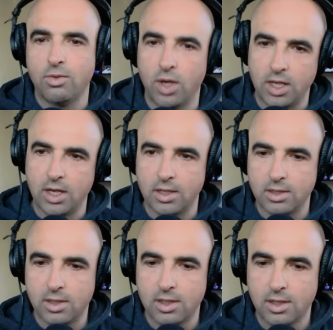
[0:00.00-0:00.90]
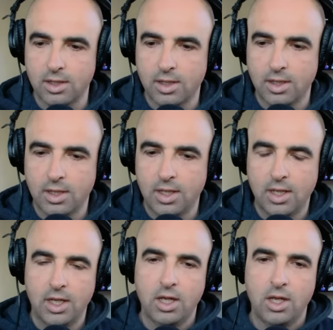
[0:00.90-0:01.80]
what it is.
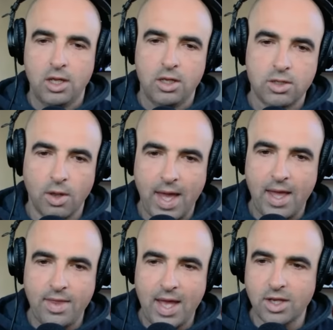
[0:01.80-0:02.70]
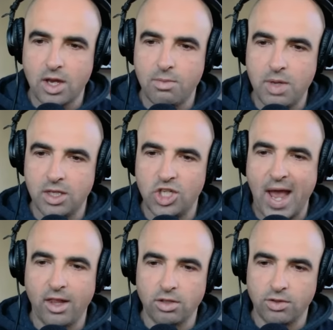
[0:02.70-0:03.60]
So that's going to be the
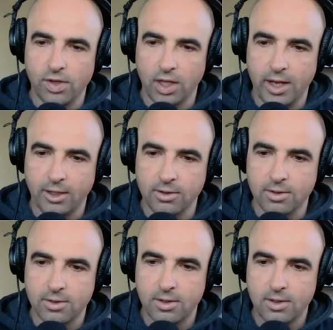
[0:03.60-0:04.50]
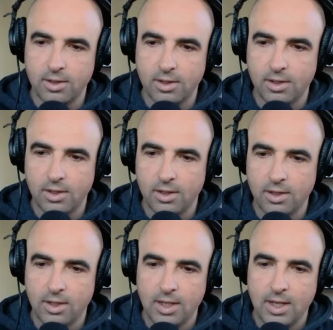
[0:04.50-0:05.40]
challenge for the Lakers.
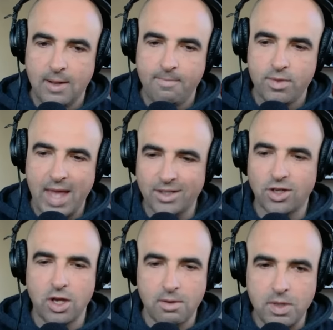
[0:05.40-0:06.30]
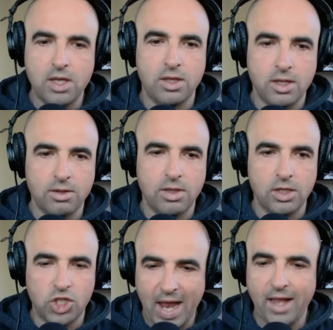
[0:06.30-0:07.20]
That's going to be the
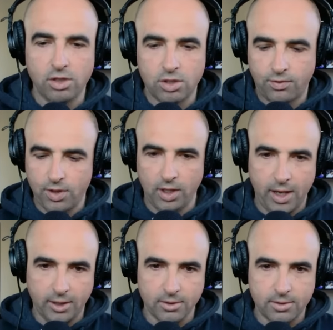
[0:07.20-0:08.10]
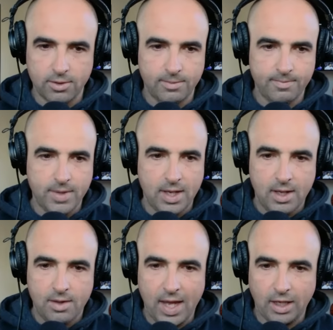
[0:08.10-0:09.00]
challenge for the Lakers.
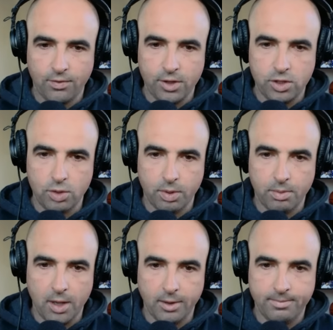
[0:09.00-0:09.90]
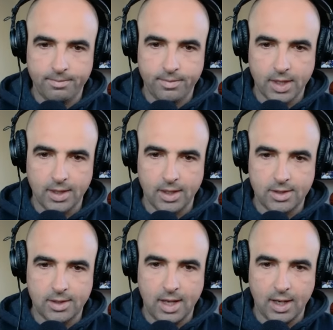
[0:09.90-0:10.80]
Thank you for the super, brother.
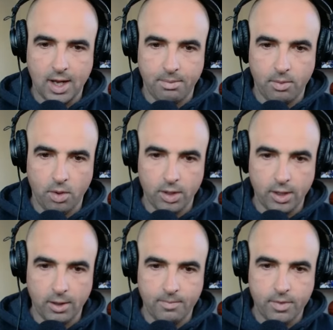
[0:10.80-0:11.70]
Let's get a couple more here.